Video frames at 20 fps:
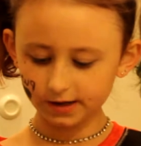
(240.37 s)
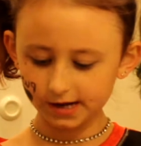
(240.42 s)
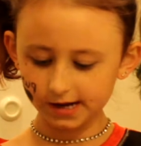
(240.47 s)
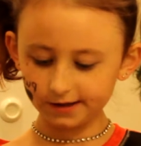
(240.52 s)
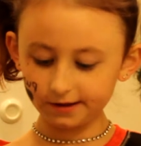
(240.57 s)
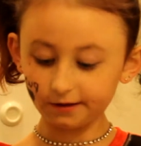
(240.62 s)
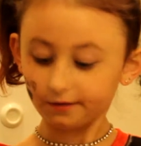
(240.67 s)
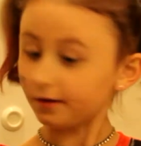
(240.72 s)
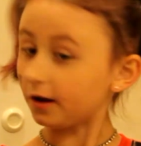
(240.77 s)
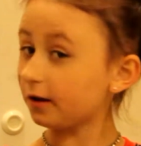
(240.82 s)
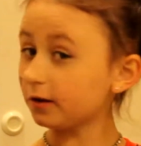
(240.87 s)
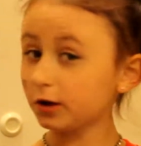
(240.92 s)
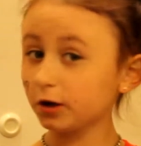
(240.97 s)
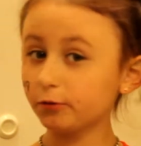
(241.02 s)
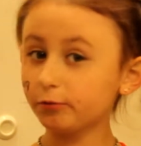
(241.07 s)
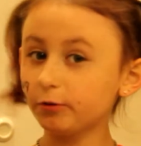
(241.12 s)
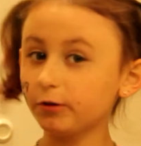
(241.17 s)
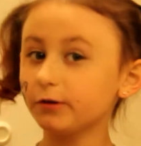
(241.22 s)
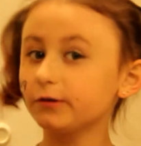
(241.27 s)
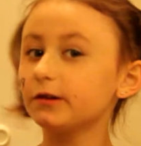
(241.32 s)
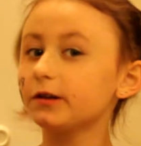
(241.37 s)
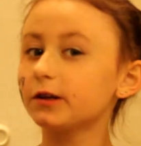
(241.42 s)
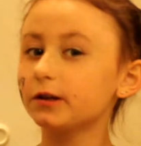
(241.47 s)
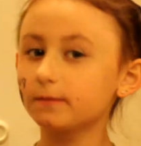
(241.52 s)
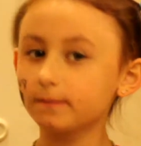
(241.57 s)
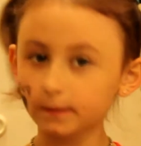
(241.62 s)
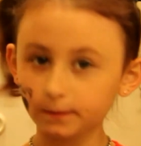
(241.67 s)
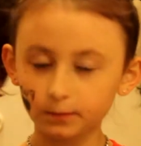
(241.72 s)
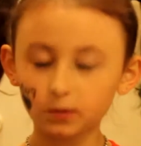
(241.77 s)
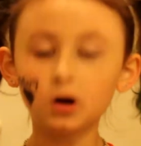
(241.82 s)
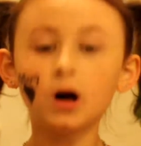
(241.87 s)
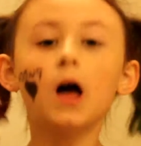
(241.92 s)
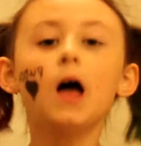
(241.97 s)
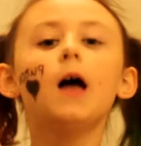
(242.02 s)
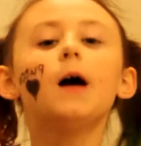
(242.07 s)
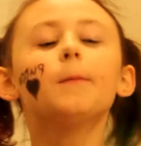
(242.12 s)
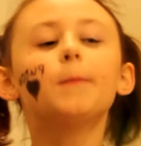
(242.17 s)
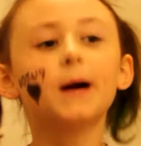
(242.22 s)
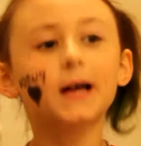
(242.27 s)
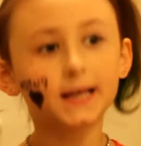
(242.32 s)
It does not look blue, it looks purple,
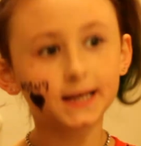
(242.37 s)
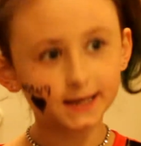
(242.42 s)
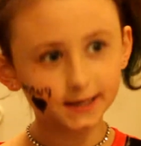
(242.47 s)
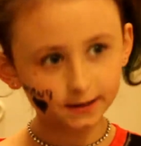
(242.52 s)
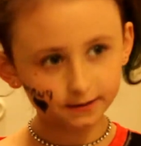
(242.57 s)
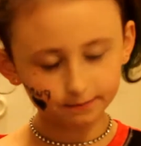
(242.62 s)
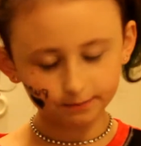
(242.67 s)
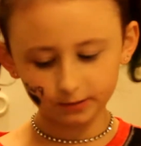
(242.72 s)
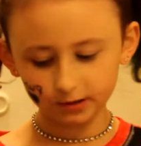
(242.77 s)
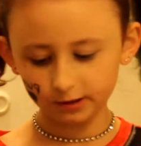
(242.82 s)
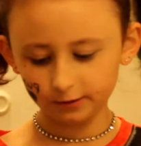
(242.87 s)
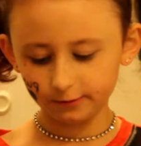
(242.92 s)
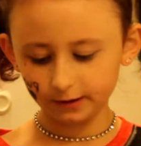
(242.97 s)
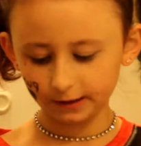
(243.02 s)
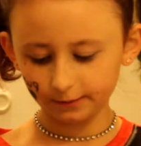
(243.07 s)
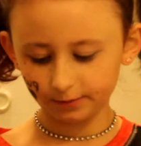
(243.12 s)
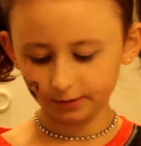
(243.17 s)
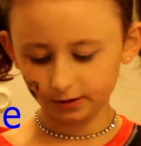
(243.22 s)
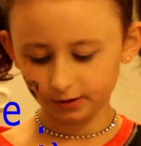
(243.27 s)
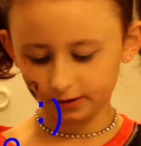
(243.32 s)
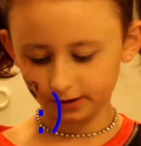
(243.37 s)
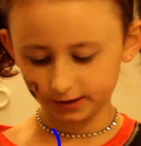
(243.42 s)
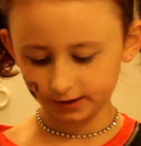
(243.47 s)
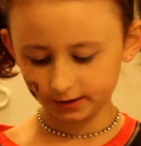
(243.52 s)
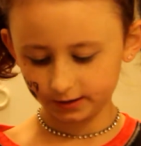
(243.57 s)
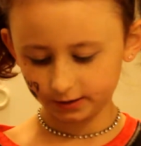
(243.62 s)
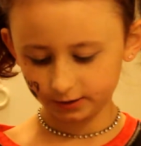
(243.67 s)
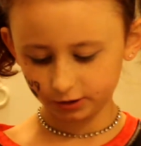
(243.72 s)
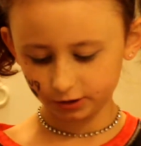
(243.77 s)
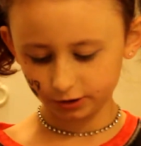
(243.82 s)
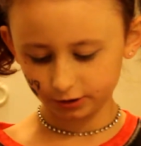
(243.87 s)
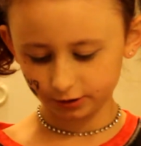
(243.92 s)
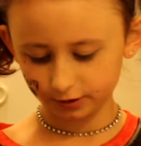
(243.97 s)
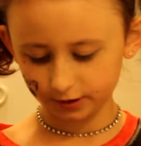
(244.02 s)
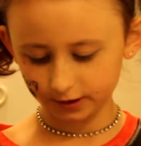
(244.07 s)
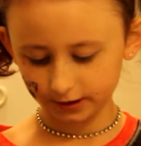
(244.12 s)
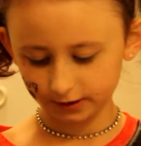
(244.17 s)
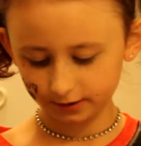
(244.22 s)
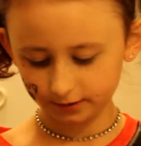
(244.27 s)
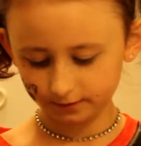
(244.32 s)
but it's blue when I put it on. I'll show you
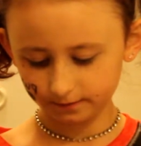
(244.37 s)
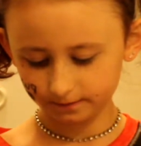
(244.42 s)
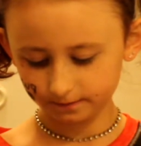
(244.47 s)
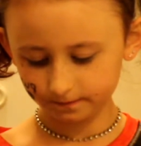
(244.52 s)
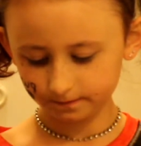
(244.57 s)
guys.